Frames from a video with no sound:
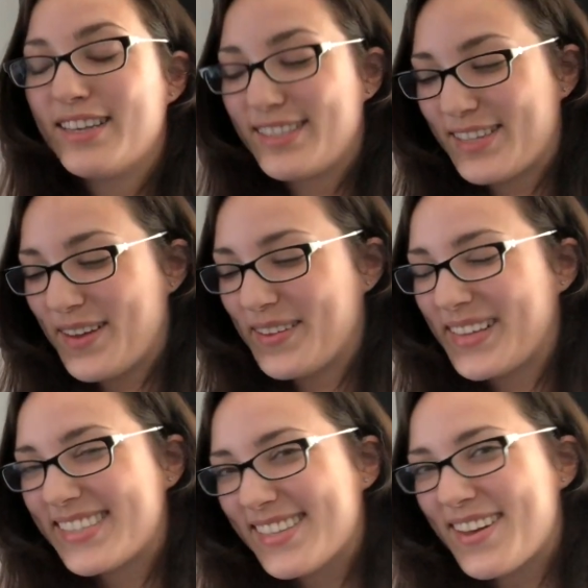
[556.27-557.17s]
So
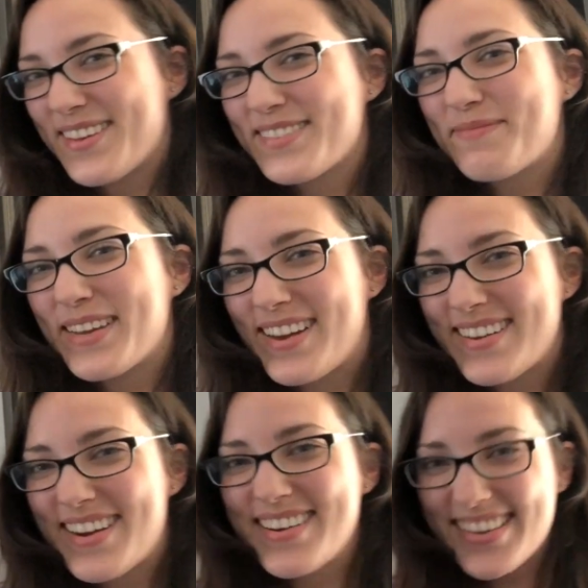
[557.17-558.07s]
let's all put
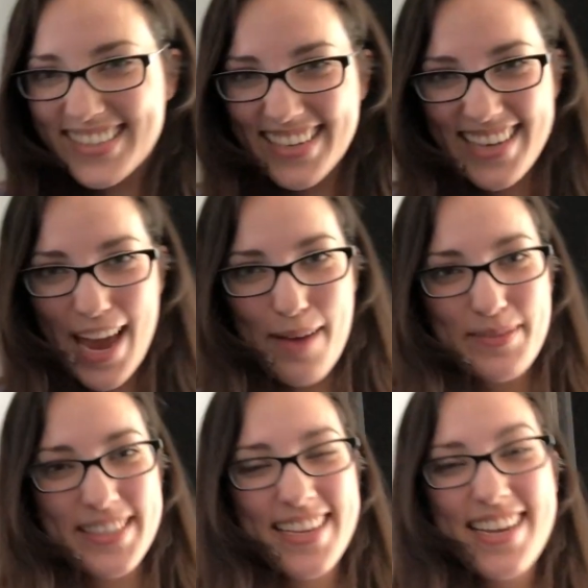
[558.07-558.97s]
on our nursing
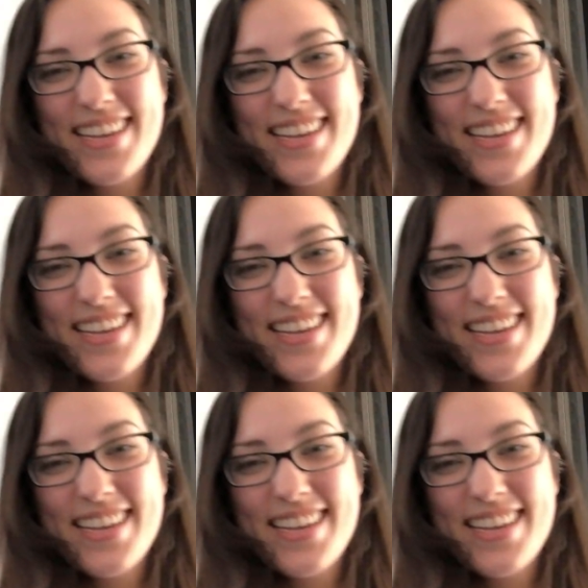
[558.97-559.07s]
caps,